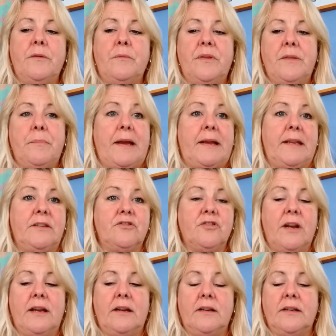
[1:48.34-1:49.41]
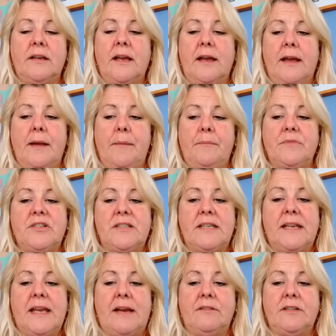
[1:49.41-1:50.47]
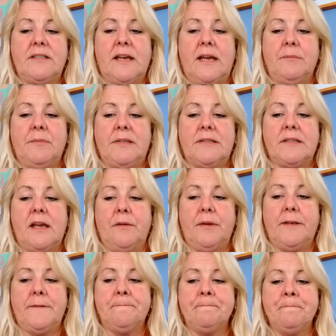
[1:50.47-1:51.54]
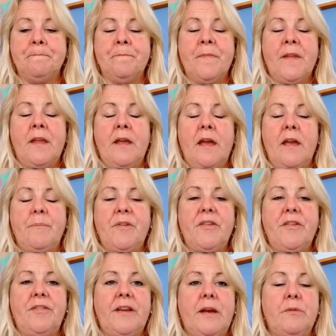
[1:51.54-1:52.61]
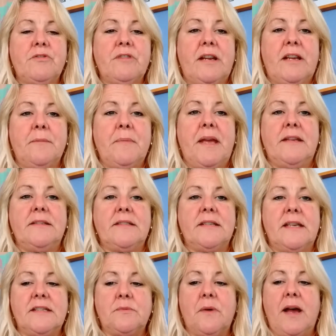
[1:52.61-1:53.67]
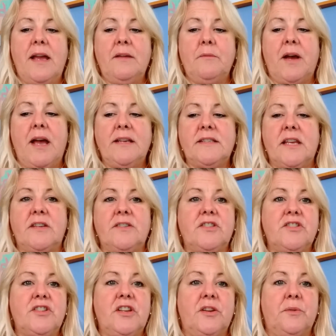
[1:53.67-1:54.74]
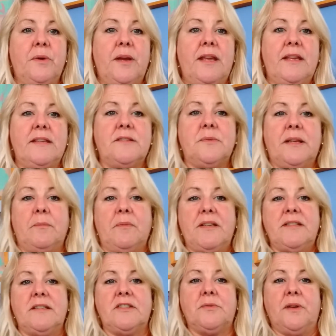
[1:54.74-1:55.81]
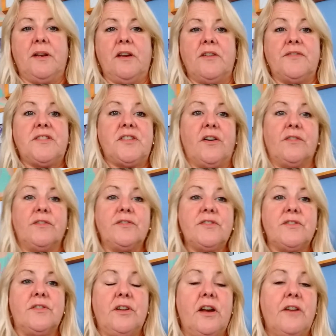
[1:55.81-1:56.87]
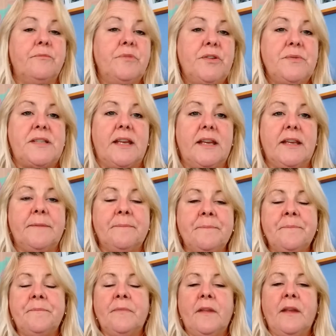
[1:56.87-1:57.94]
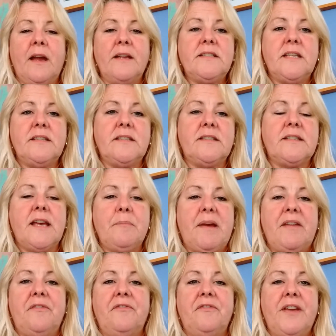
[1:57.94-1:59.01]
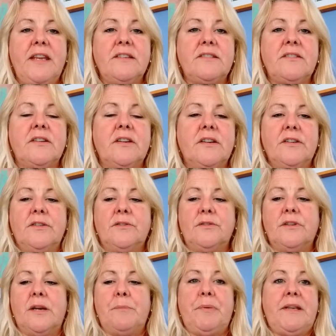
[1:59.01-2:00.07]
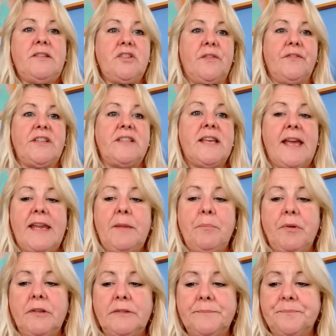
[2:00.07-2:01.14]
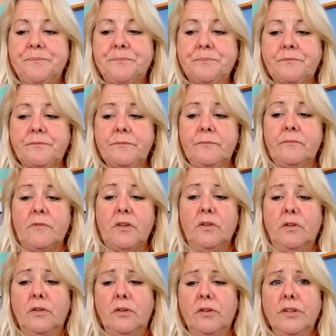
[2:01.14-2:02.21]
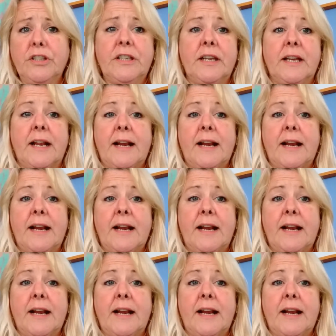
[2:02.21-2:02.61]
with a backing track to see how your timing's going. The other thing I would recommend is what I tend to do is, when I'm listening to a lot of songs or a lot of music, I tend to tap my feet, or I beat on the table, or you can